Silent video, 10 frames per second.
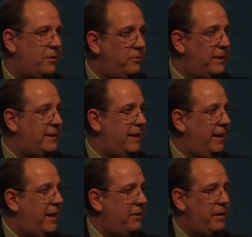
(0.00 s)
No reason to
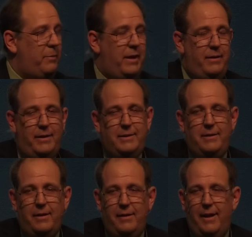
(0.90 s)
get angry about it. It's
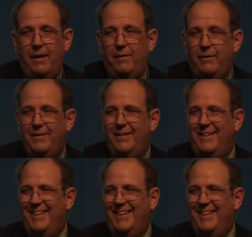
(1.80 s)
done now.